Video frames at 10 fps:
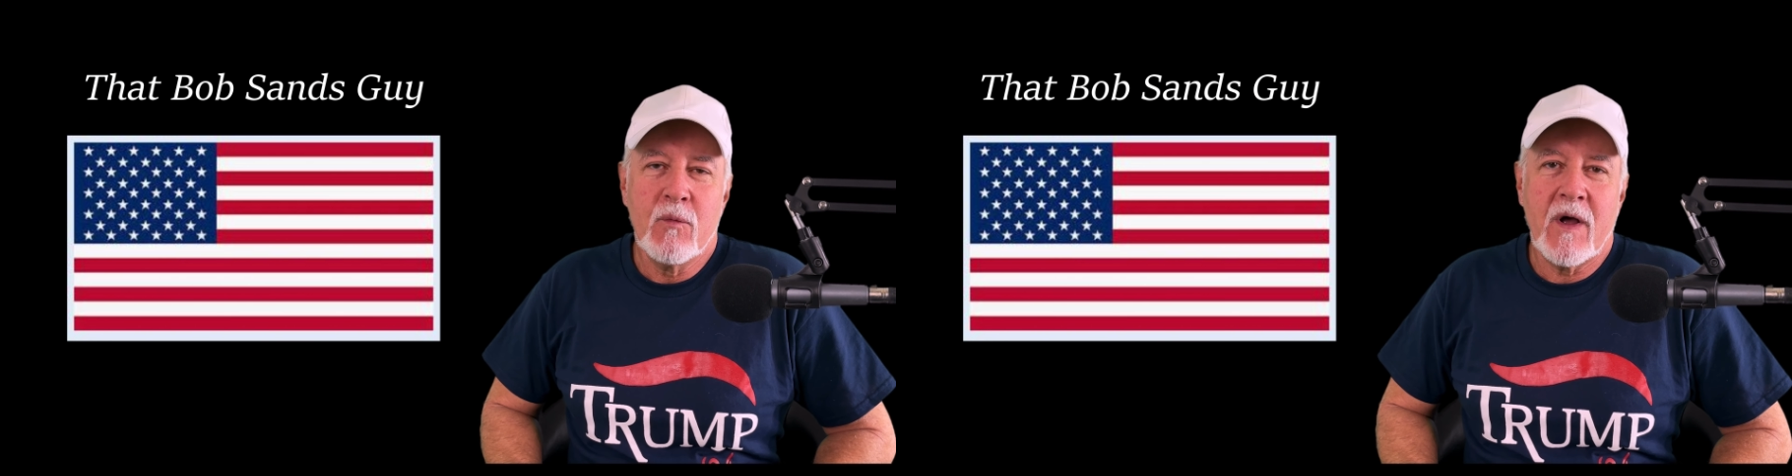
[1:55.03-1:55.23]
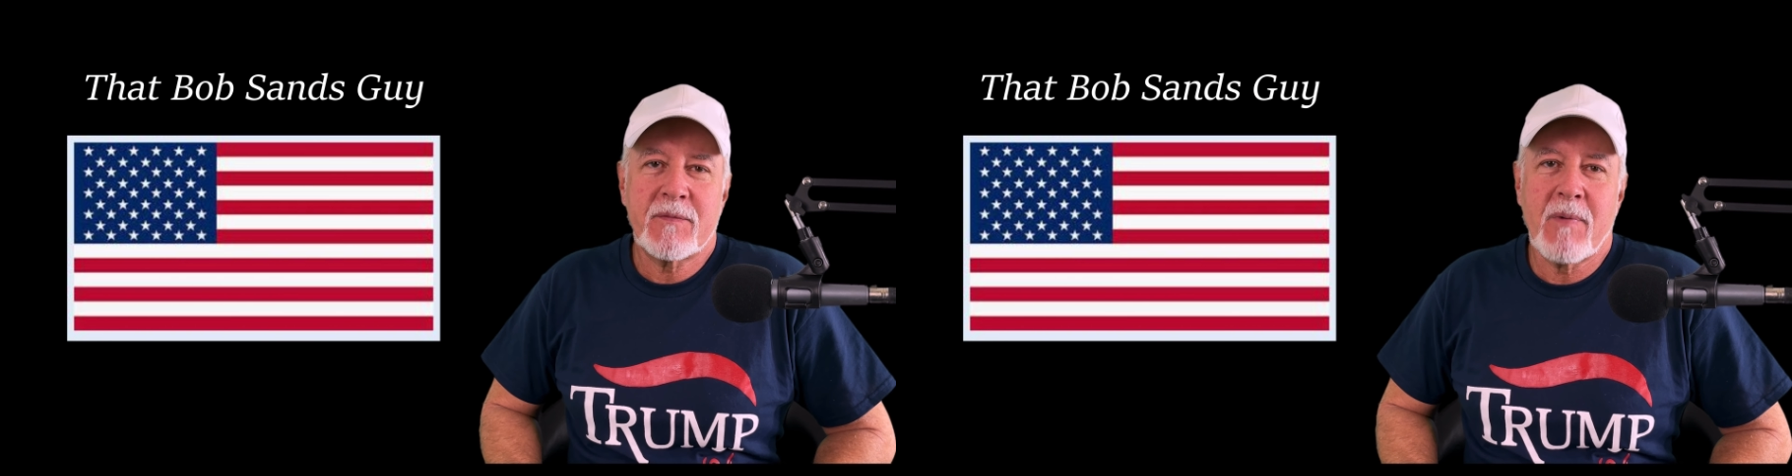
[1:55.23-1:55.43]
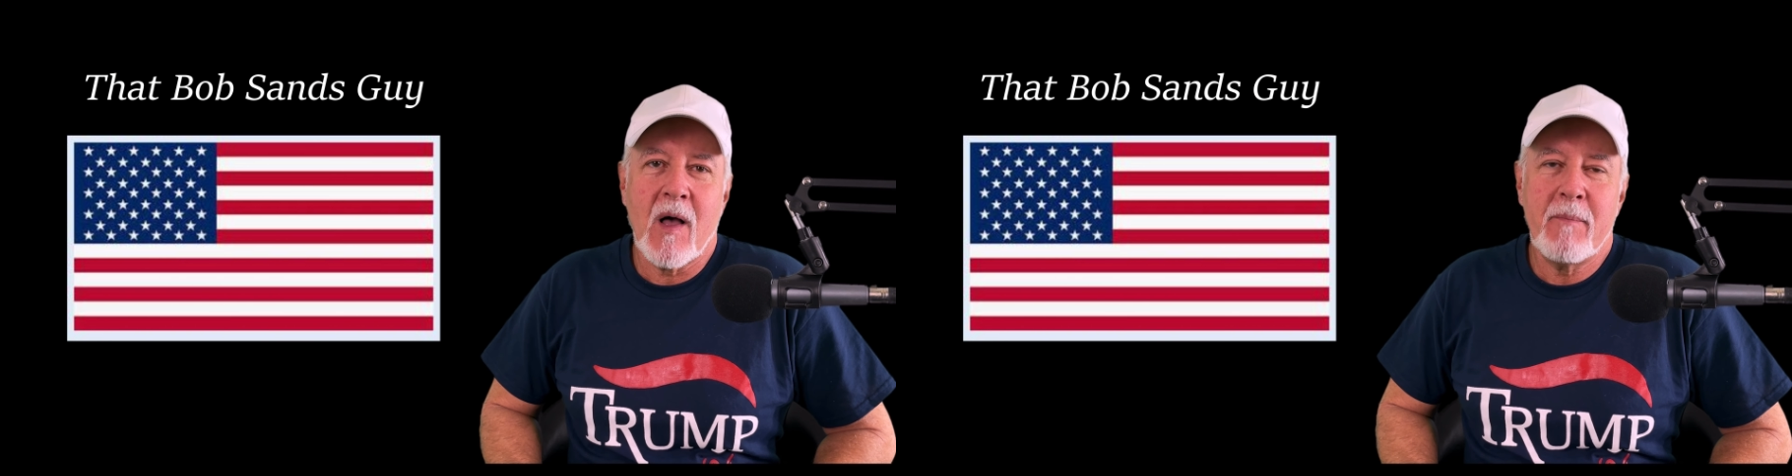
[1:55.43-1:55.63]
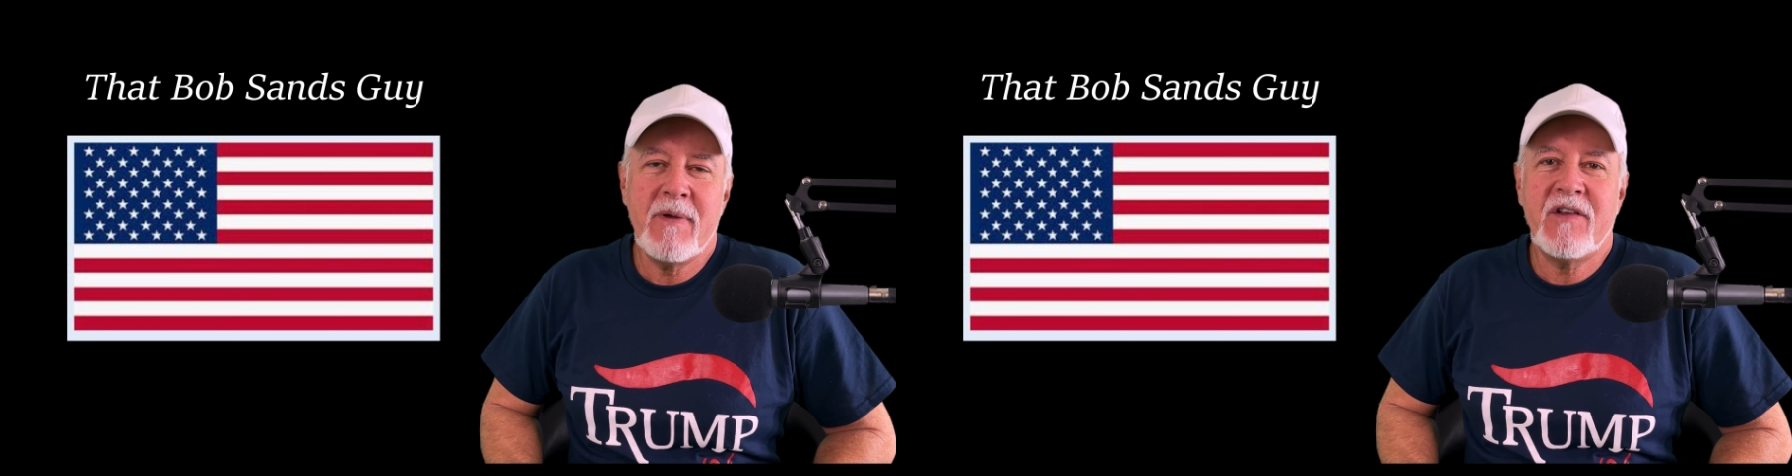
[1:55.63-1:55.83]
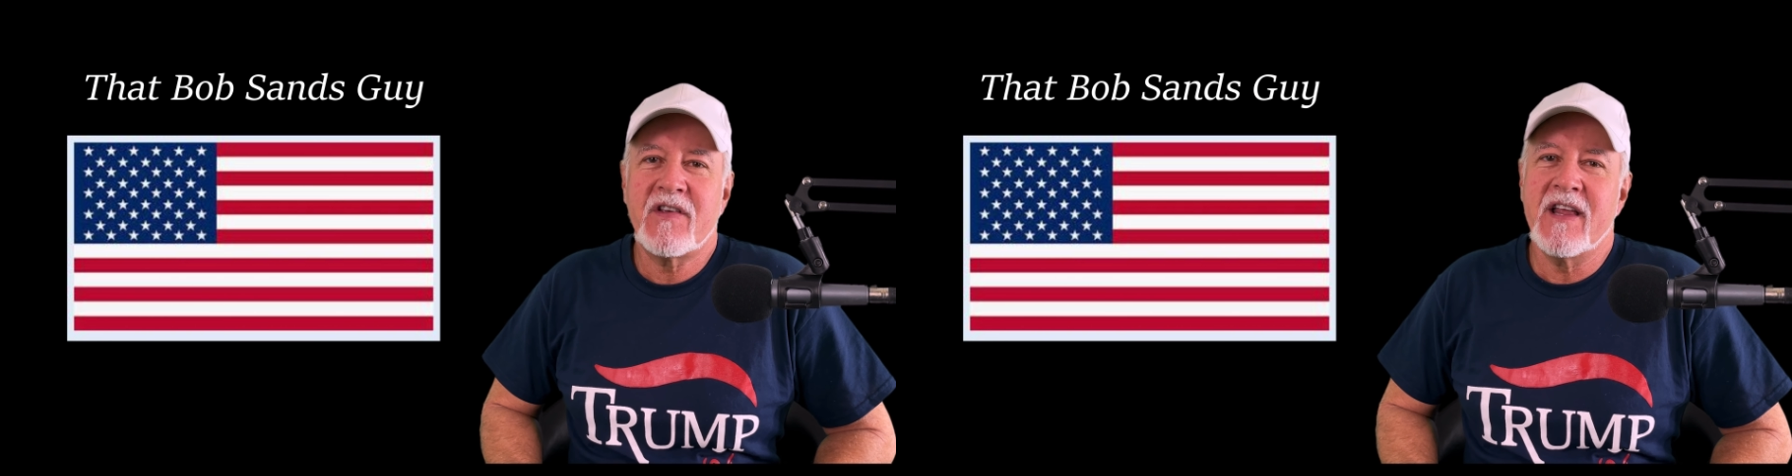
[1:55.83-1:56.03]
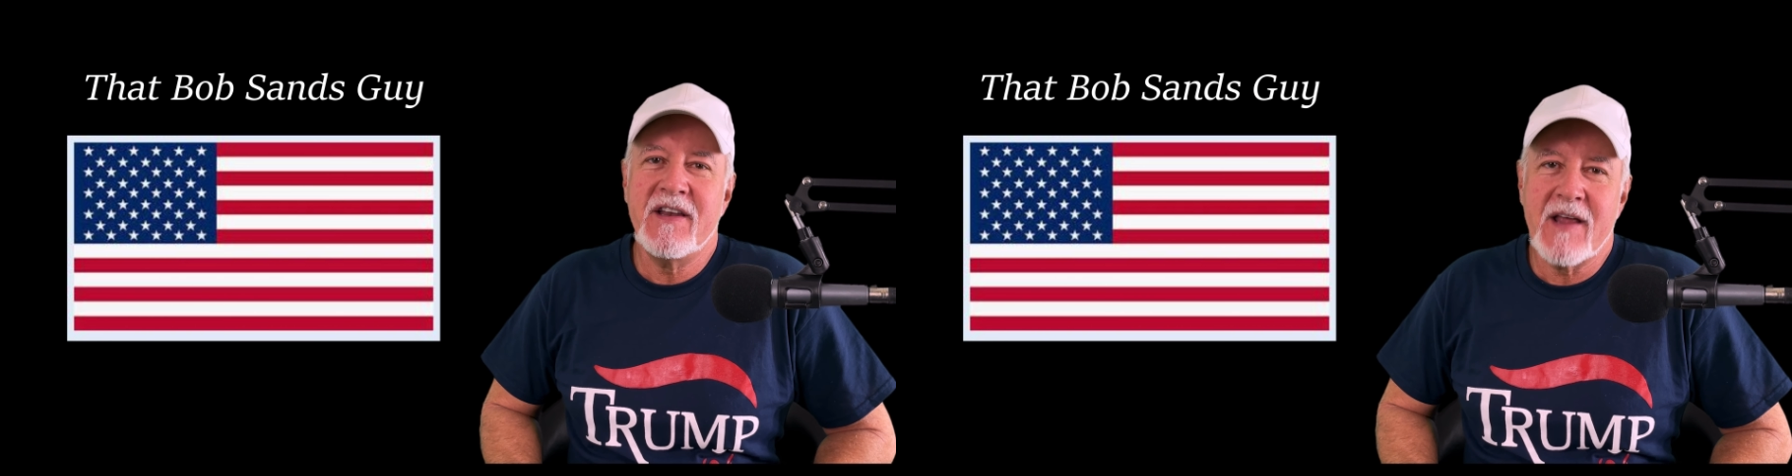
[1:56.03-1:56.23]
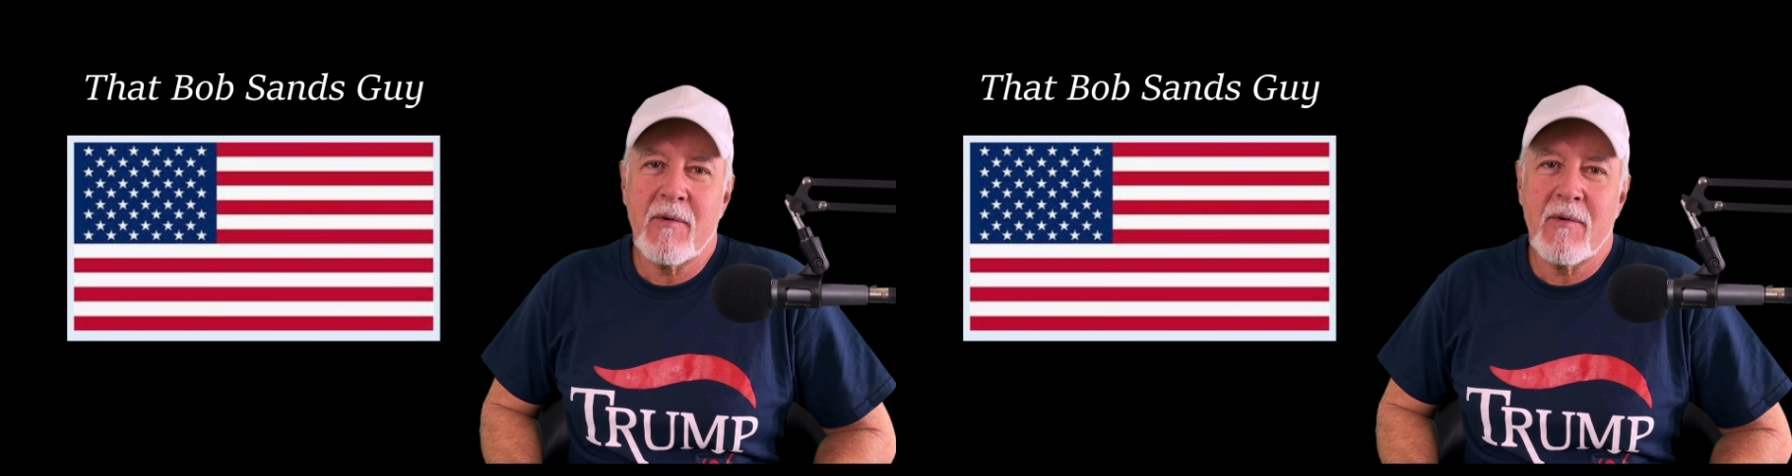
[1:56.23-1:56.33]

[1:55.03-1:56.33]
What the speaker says: in West Palm Beach and the